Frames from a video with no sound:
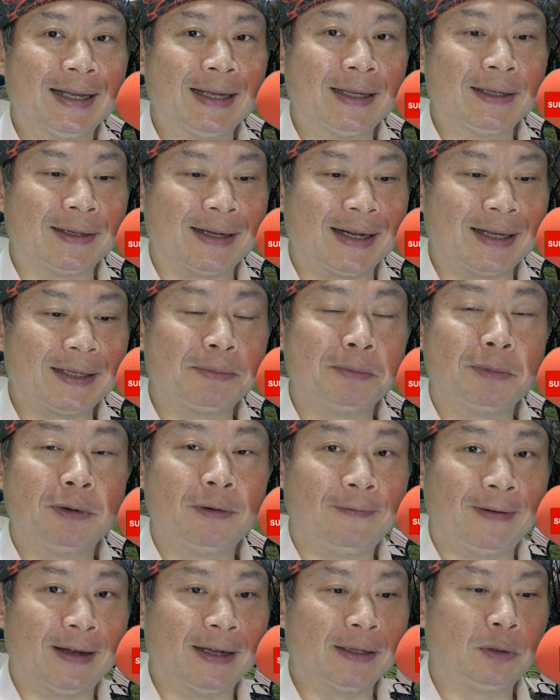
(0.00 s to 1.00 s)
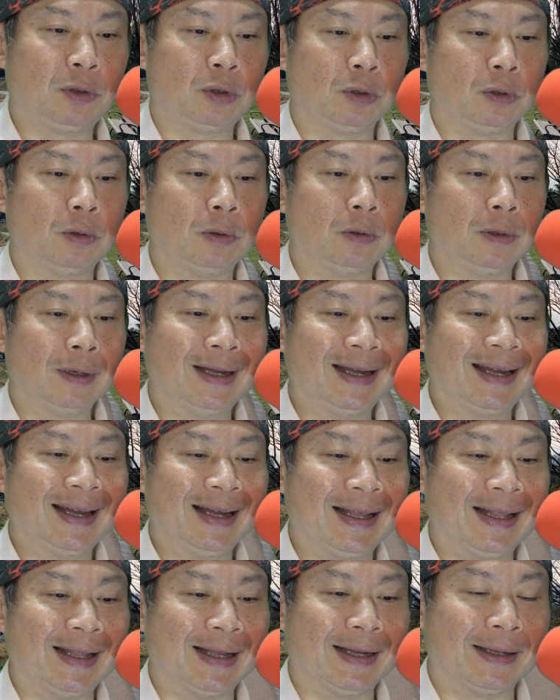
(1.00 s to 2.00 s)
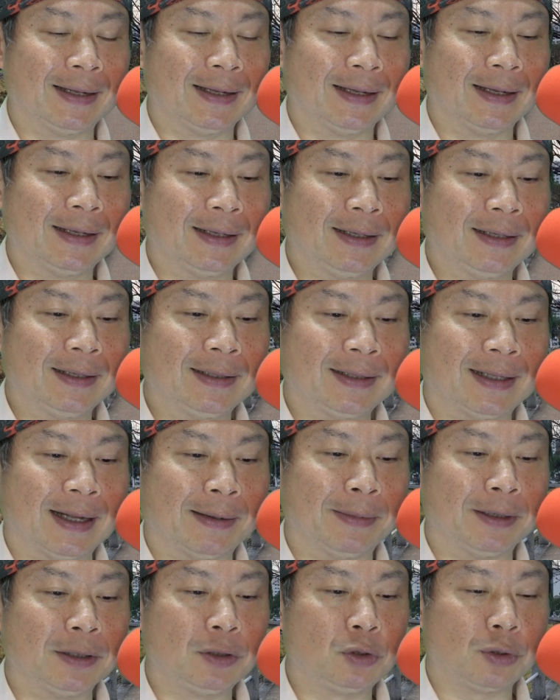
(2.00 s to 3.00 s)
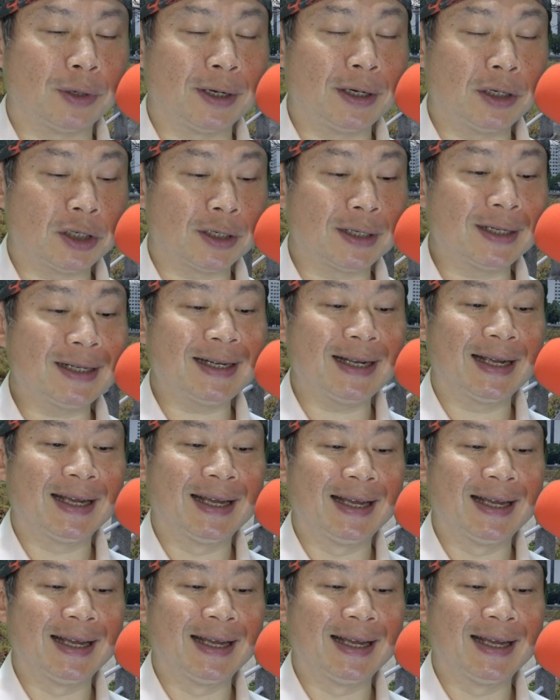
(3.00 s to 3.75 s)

So let's move on to the demonstration.